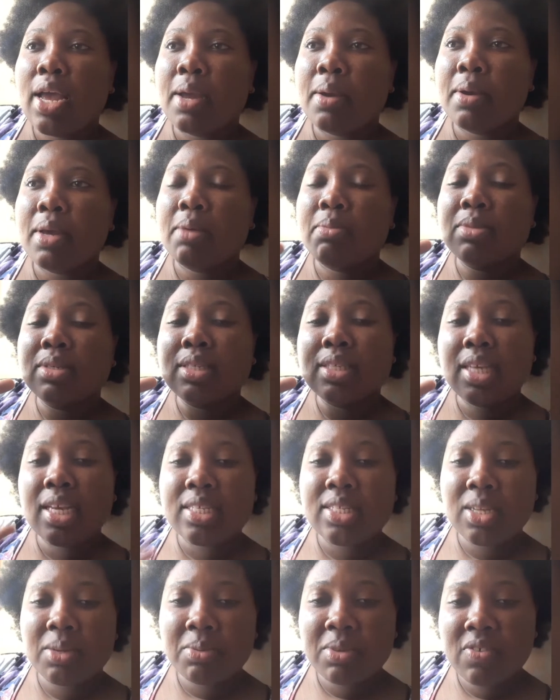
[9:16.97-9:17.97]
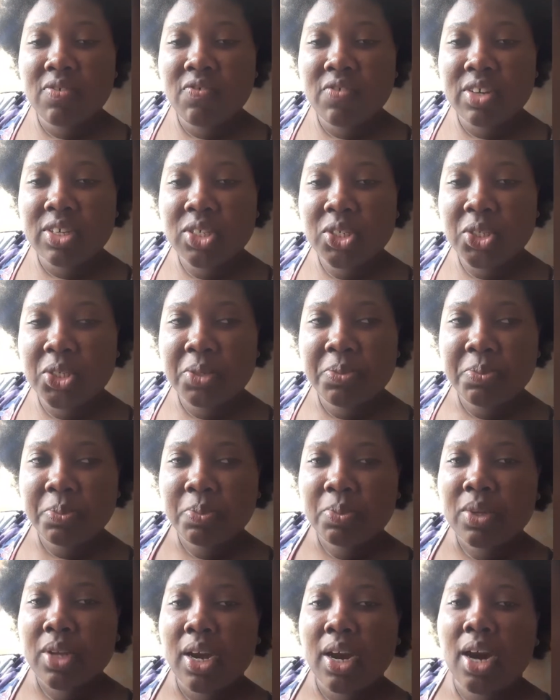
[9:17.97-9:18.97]
him season up the fish
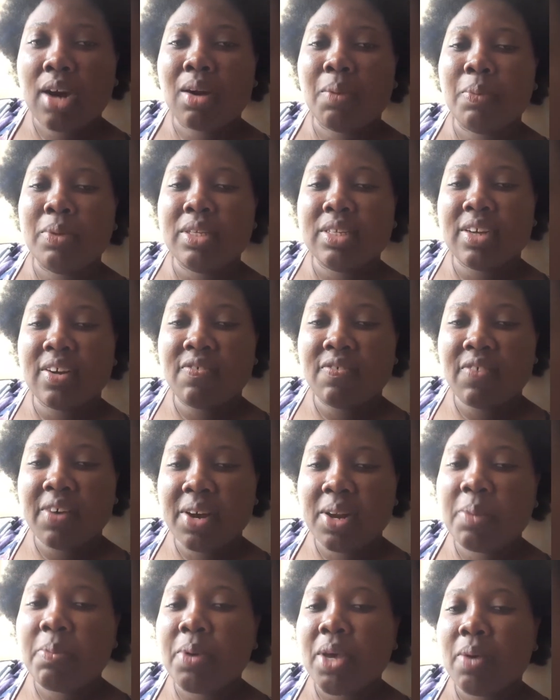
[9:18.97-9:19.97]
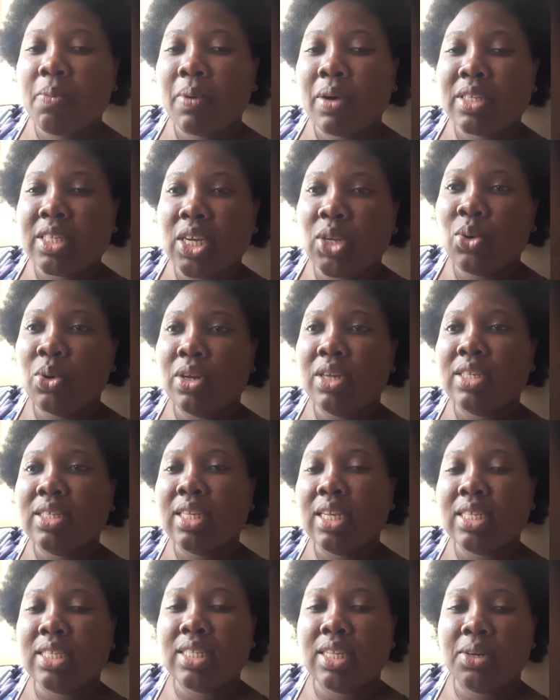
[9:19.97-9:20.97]
and wrap it in a foil paper. So the
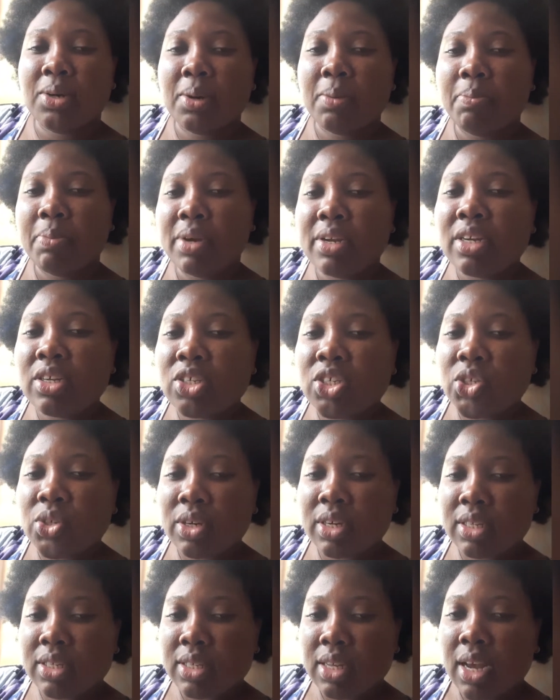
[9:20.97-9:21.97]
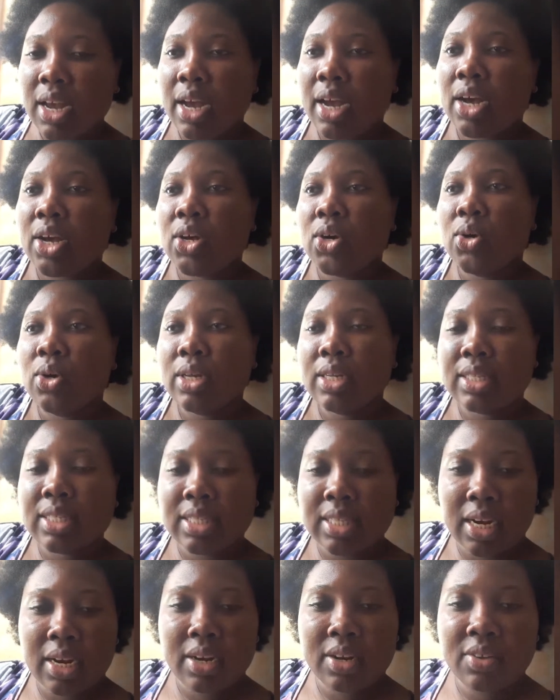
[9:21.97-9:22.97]
seasoning going to penetrate and go
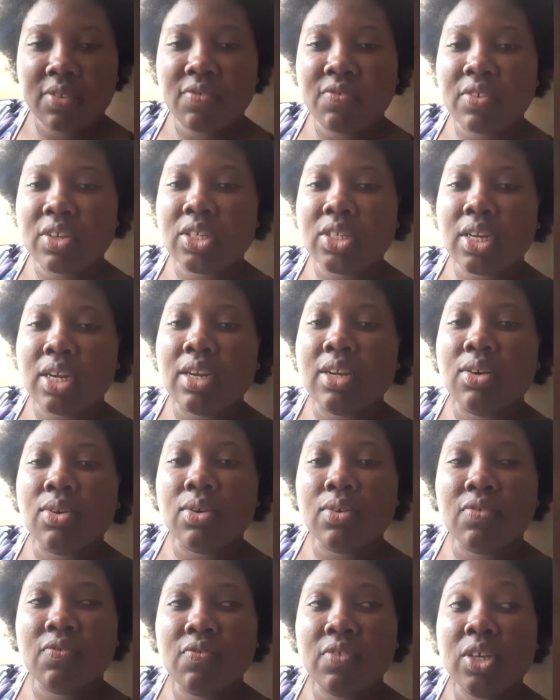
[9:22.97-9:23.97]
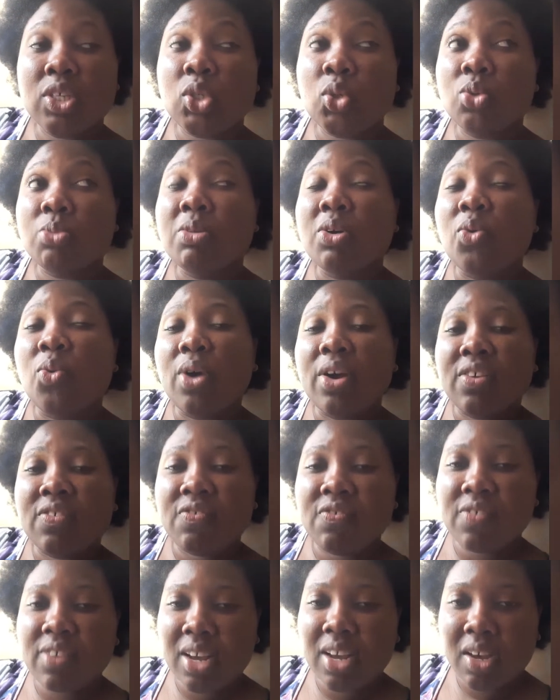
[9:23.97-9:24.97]
inside of the fish, and the fish will be well
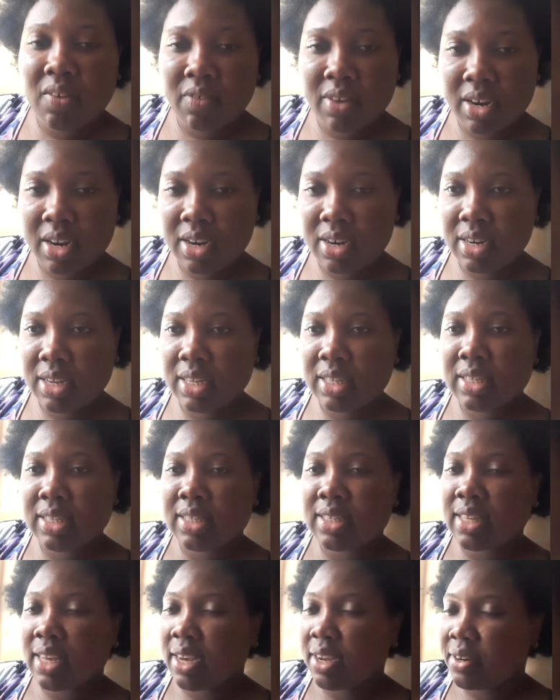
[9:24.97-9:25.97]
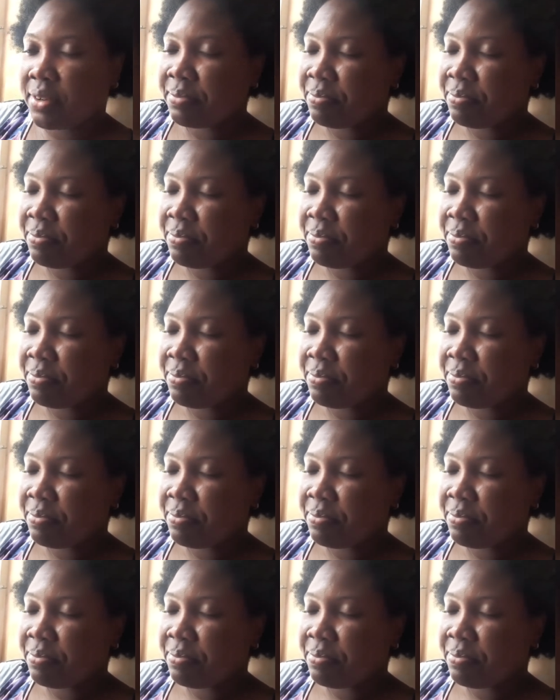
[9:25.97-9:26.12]
flavored on the inside.